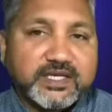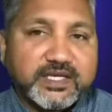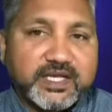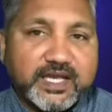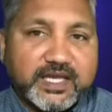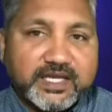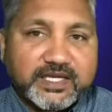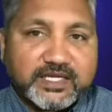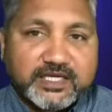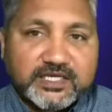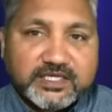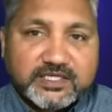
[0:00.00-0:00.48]

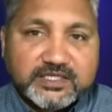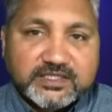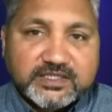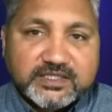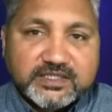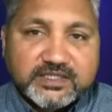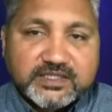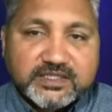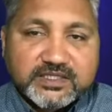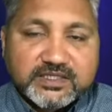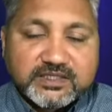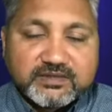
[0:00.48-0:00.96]
And it
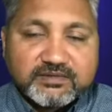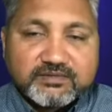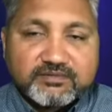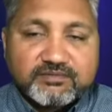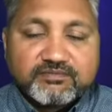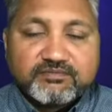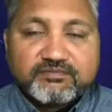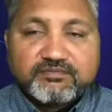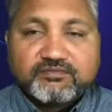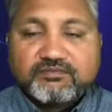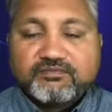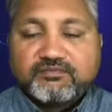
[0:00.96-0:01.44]

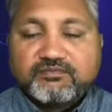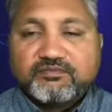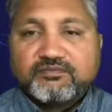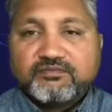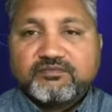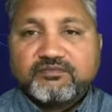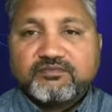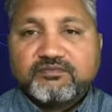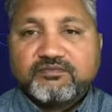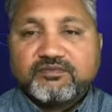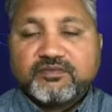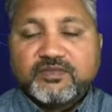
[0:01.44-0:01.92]

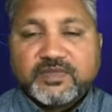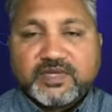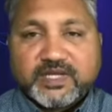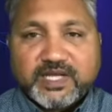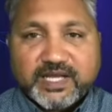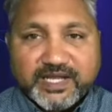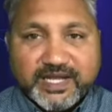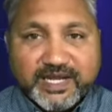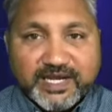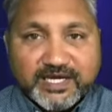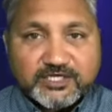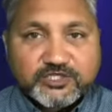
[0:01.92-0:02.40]

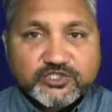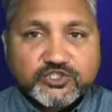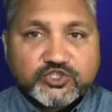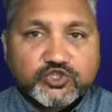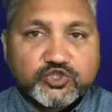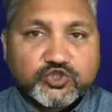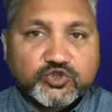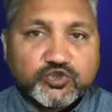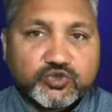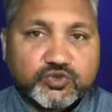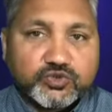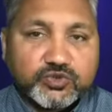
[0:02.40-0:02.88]
connects
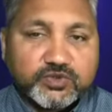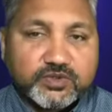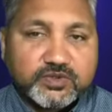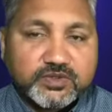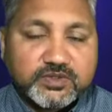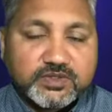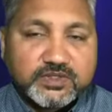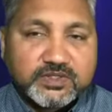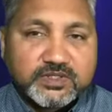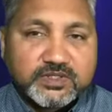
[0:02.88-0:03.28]
to